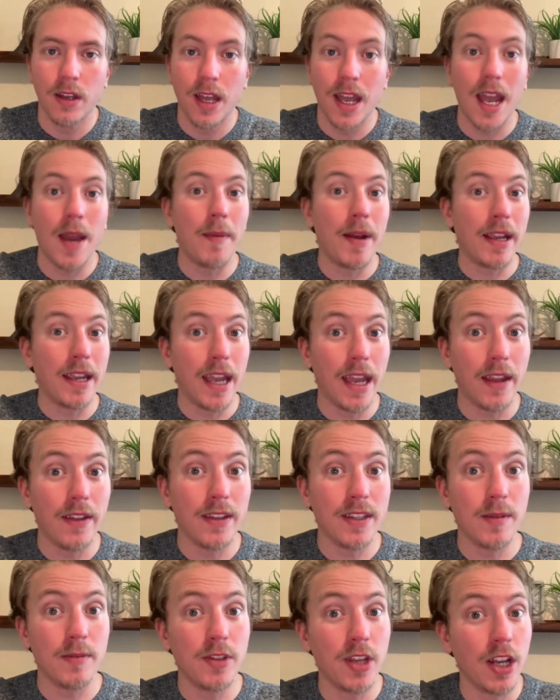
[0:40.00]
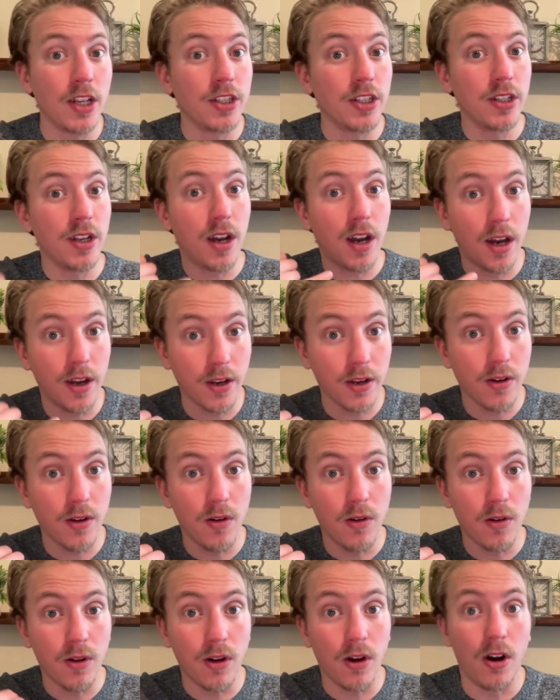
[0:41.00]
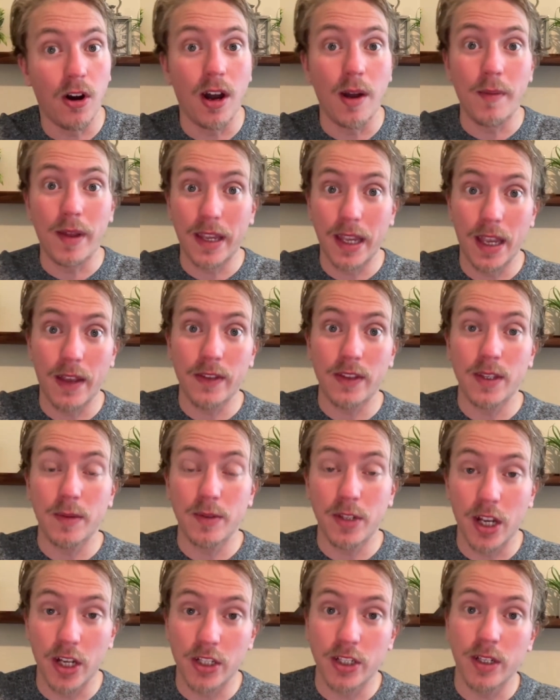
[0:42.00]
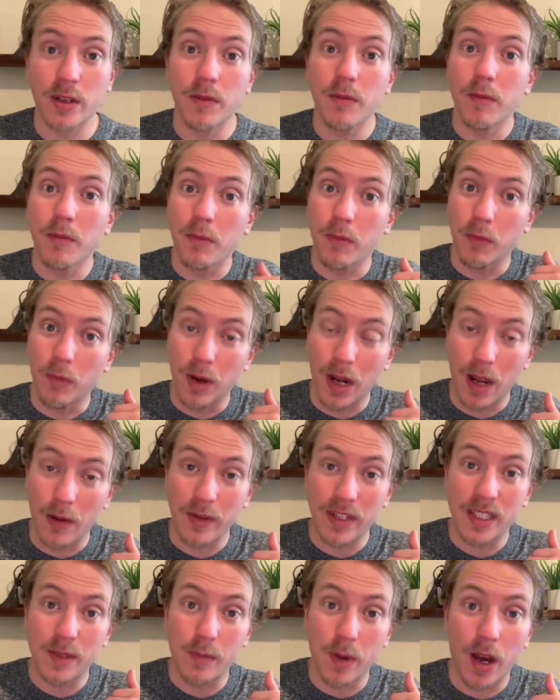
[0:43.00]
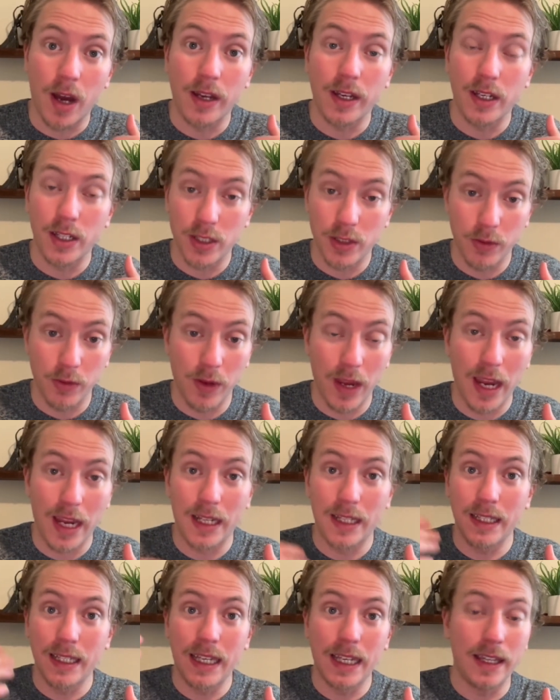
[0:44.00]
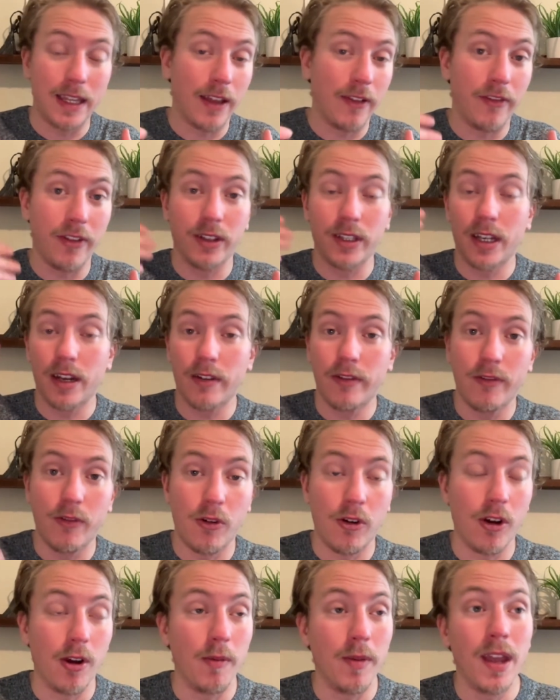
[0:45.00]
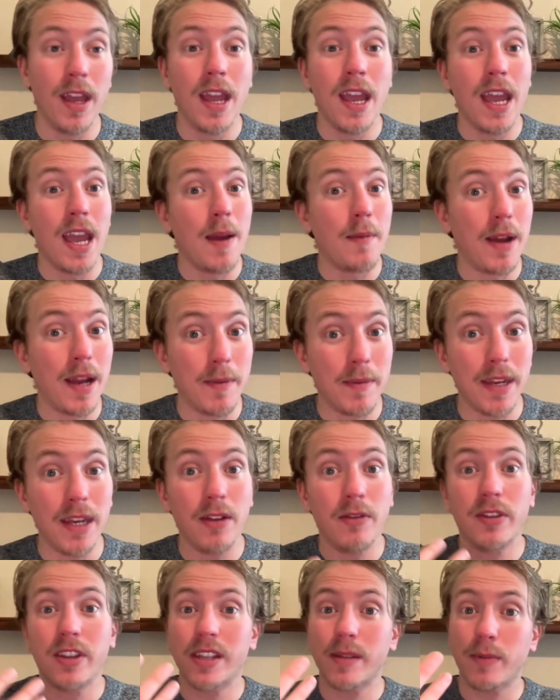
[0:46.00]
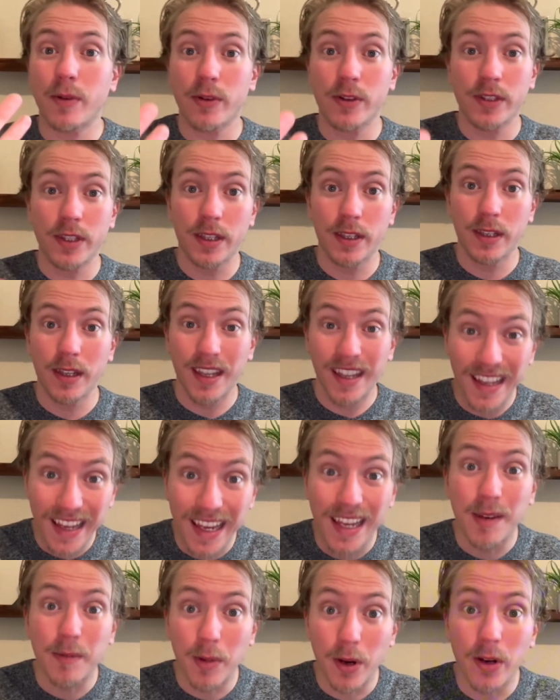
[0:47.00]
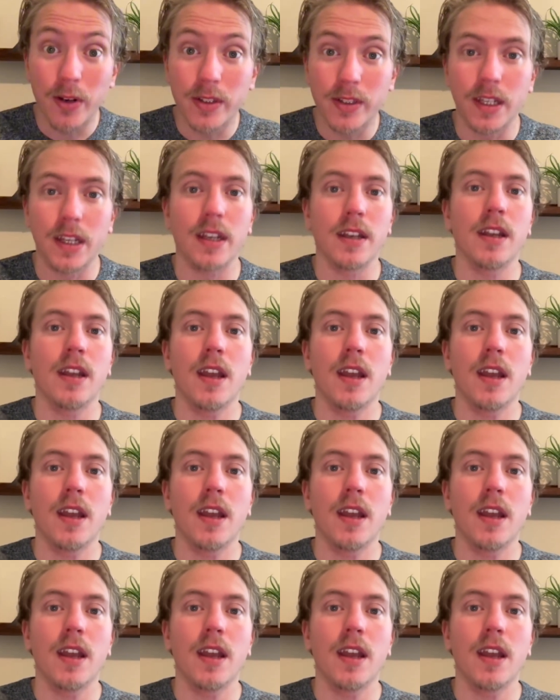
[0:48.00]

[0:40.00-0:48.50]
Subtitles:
Am I getting this objection on a cold call? Am I getting this objection when I responded to a lead that filled out a form? Am I meeting with this person in person?